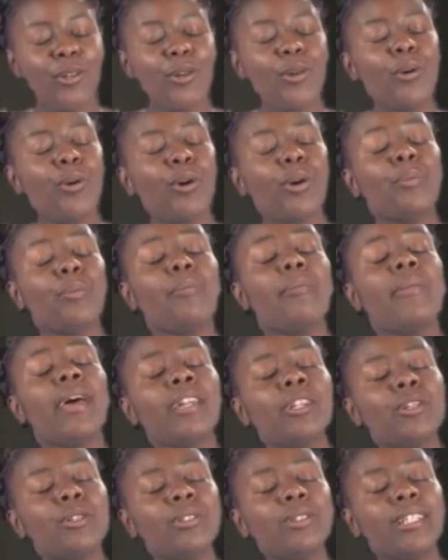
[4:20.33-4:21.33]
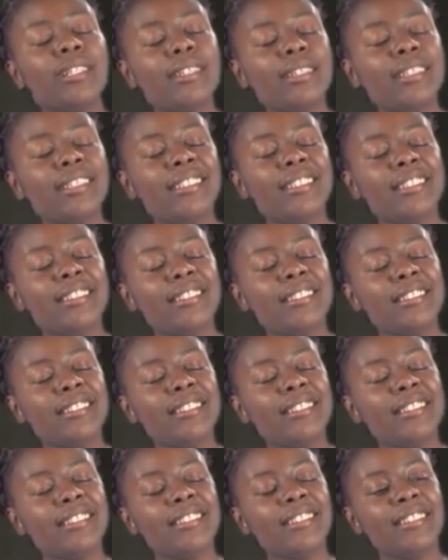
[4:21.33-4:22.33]
or meadow
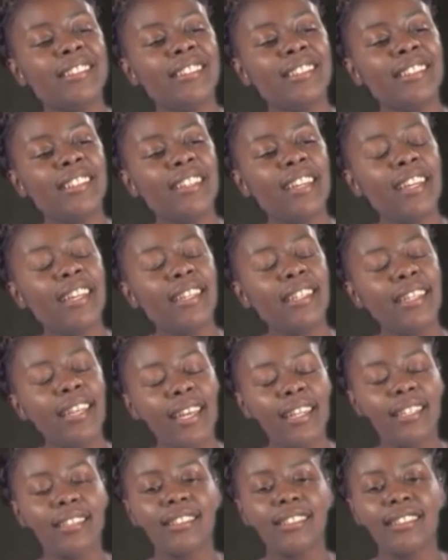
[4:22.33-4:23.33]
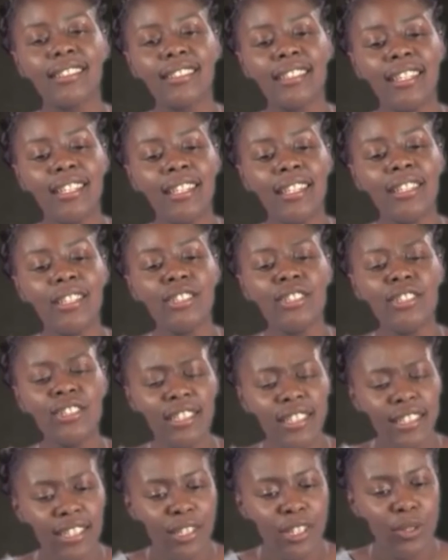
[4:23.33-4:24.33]
lilies. Yes,
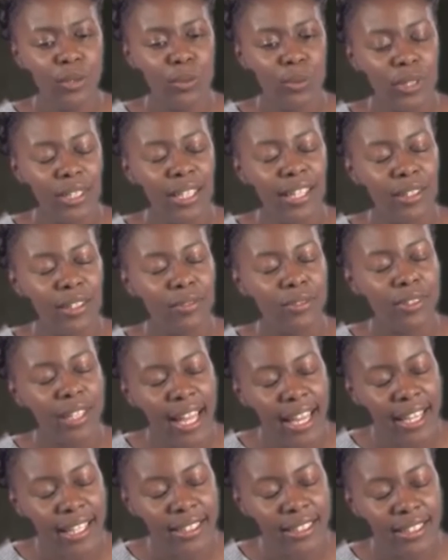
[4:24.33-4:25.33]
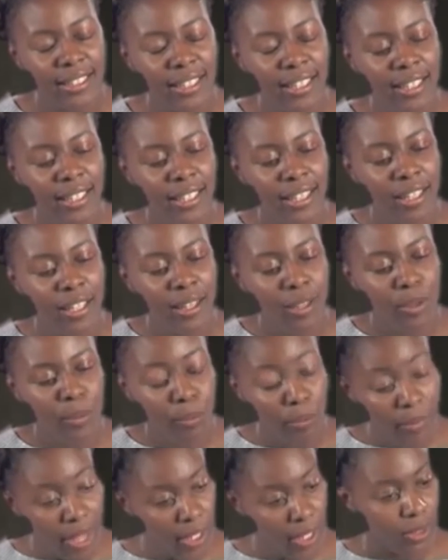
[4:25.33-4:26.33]
she would have liked
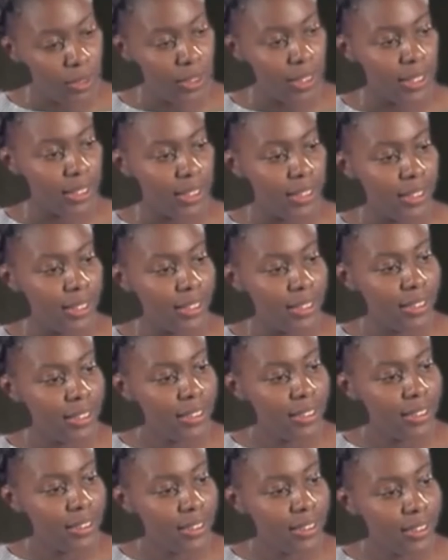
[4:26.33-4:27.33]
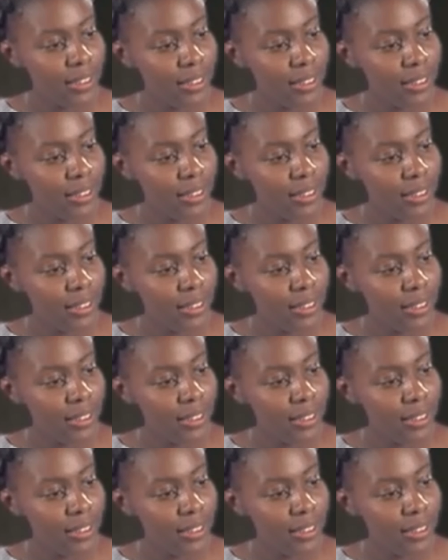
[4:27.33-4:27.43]
meadow lilies.